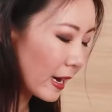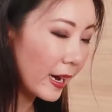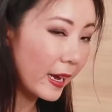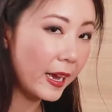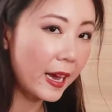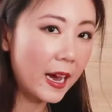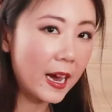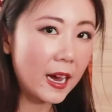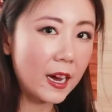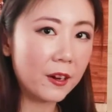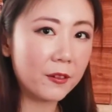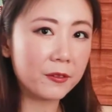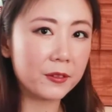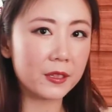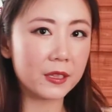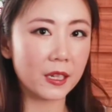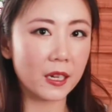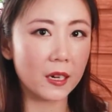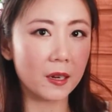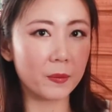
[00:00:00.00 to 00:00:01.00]
I have
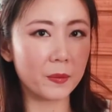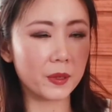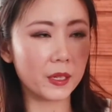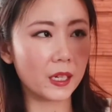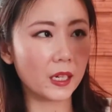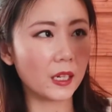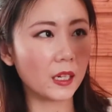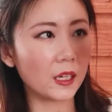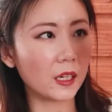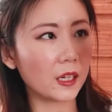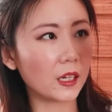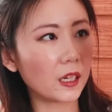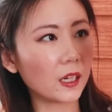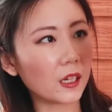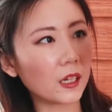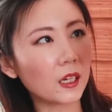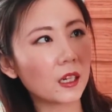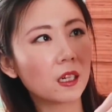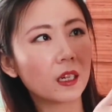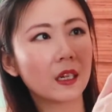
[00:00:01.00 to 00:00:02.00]
some
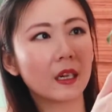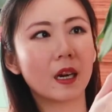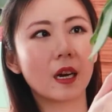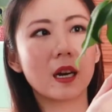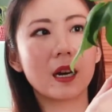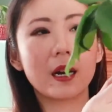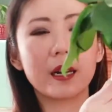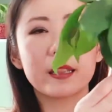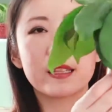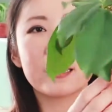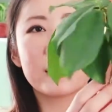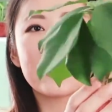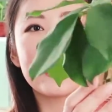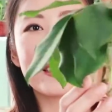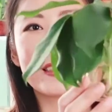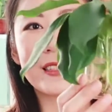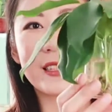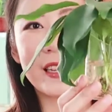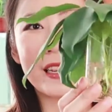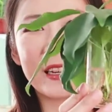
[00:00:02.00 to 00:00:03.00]
here. This
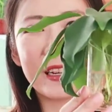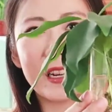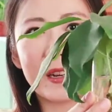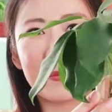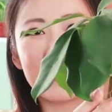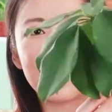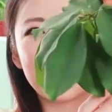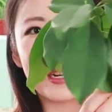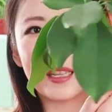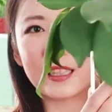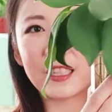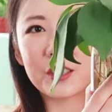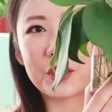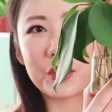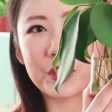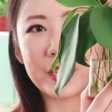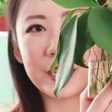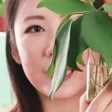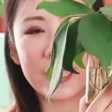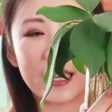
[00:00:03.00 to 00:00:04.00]
is an umbrella
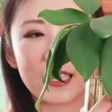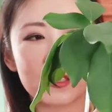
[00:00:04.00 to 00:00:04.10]
tree